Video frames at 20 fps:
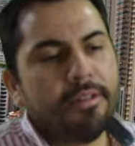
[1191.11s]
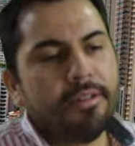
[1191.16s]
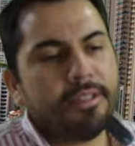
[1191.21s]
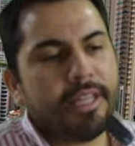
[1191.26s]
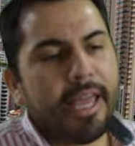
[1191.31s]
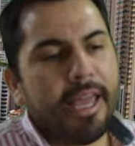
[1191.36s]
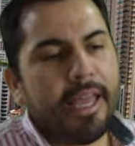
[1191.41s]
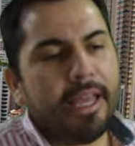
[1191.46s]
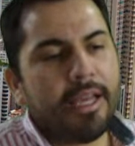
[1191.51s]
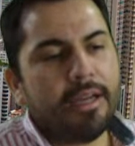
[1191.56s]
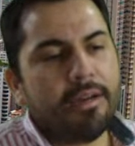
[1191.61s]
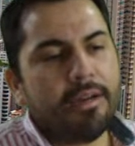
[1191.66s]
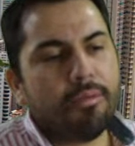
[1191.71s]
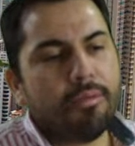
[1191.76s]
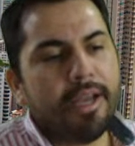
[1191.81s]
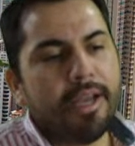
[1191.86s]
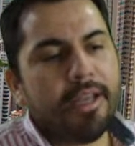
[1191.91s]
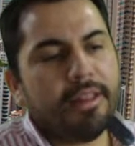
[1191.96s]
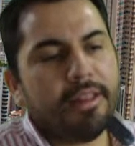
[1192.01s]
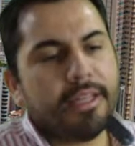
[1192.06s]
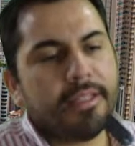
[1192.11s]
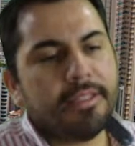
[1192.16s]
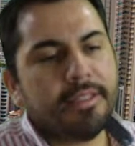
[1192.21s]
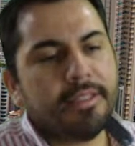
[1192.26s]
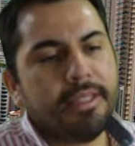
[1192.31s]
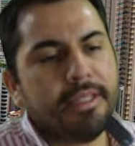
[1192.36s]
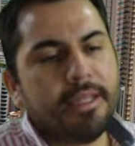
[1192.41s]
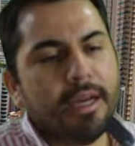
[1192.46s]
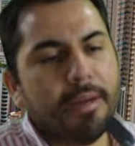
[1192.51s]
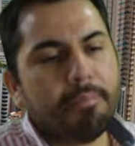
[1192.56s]
take wait and
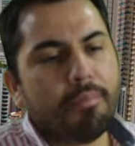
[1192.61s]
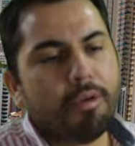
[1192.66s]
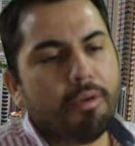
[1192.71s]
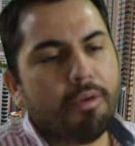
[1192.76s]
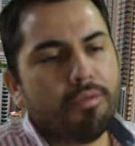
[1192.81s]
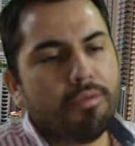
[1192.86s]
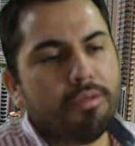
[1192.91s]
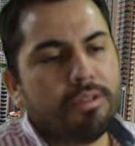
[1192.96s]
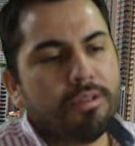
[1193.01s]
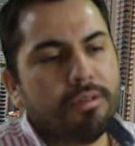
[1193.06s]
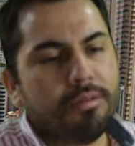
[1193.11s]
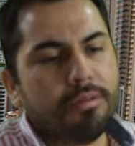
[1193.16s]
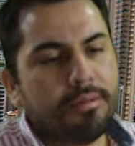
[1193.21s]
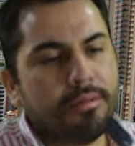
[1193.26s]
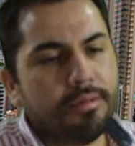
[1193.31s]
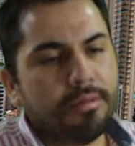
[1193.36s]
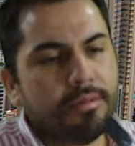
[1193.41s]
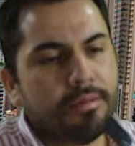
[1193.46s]
see approach.